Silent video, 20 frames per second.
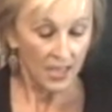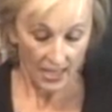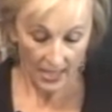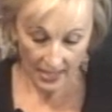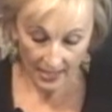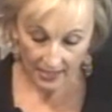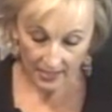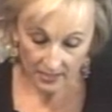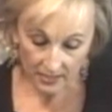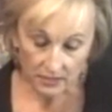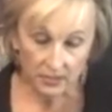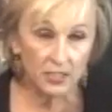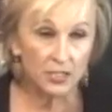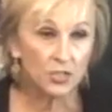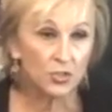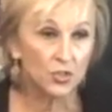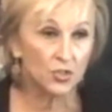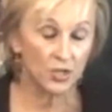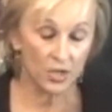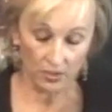And he
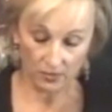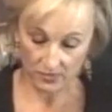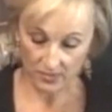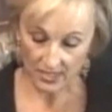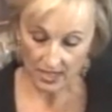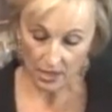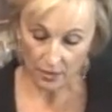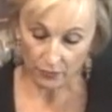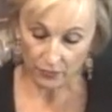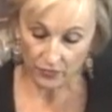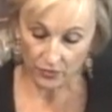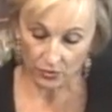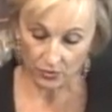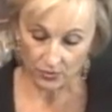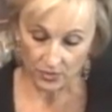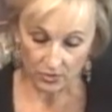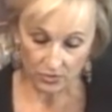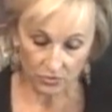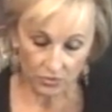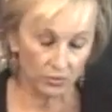shares our view
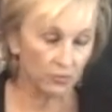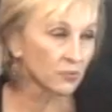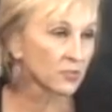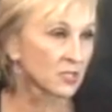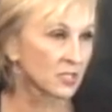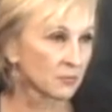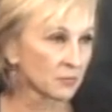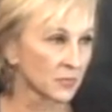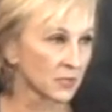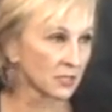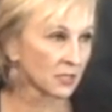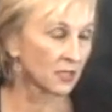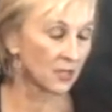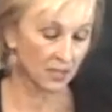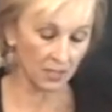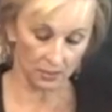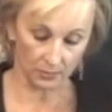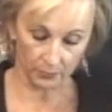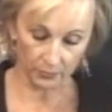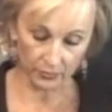that tourism can
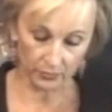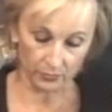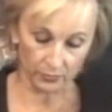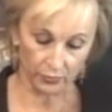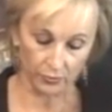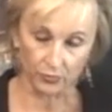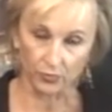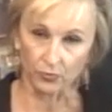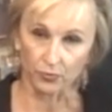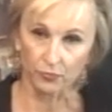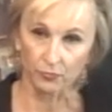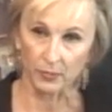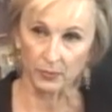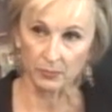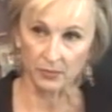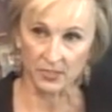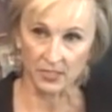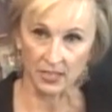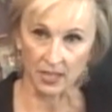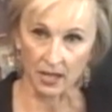help improve
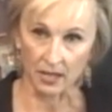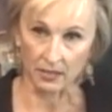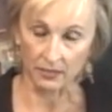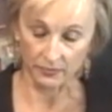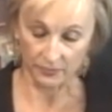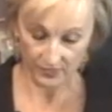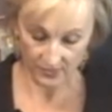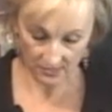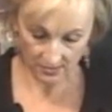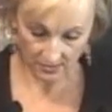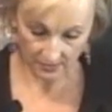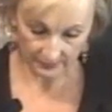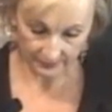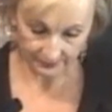people's lives.